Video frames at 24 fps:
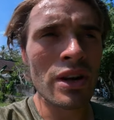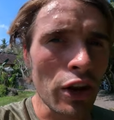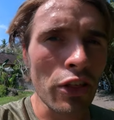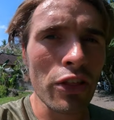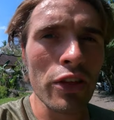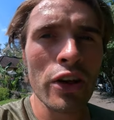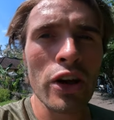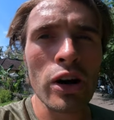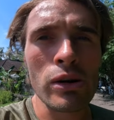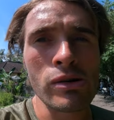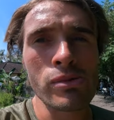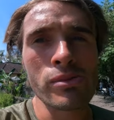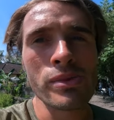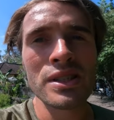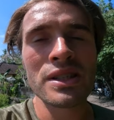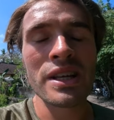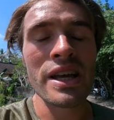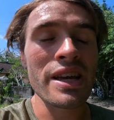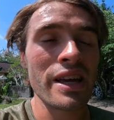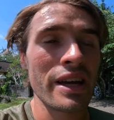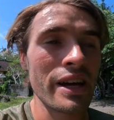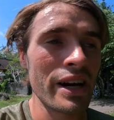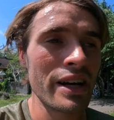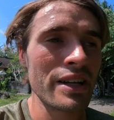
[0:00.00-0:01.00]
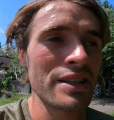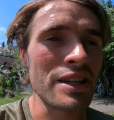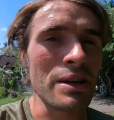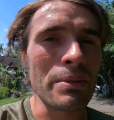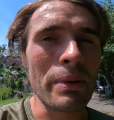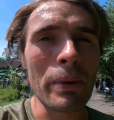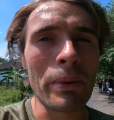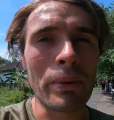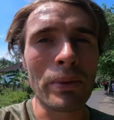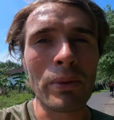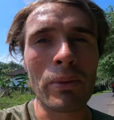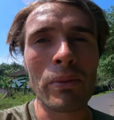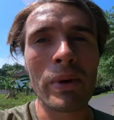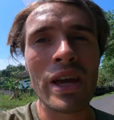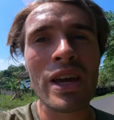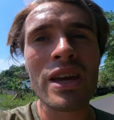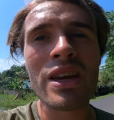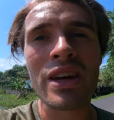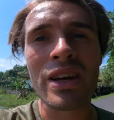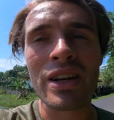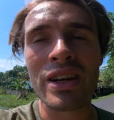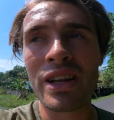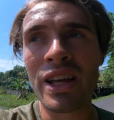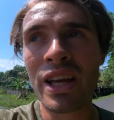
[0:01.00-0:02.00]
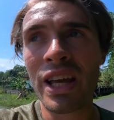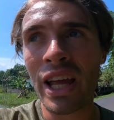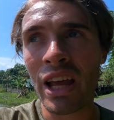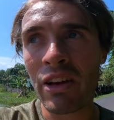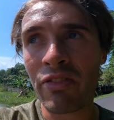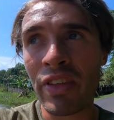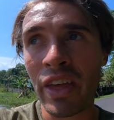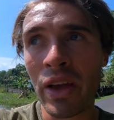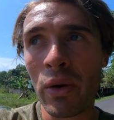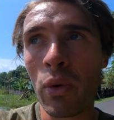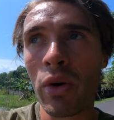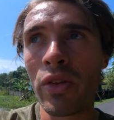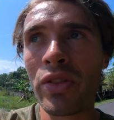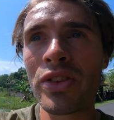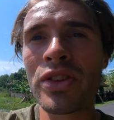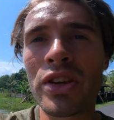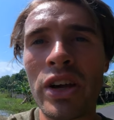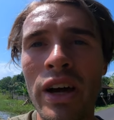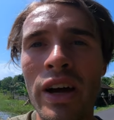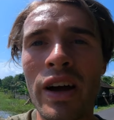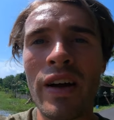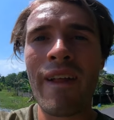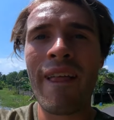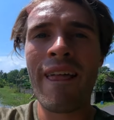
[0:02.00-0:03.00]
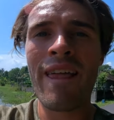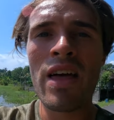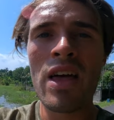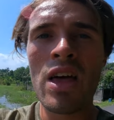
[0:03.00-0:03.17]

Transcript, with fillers: Another common mistake I see people making if they want to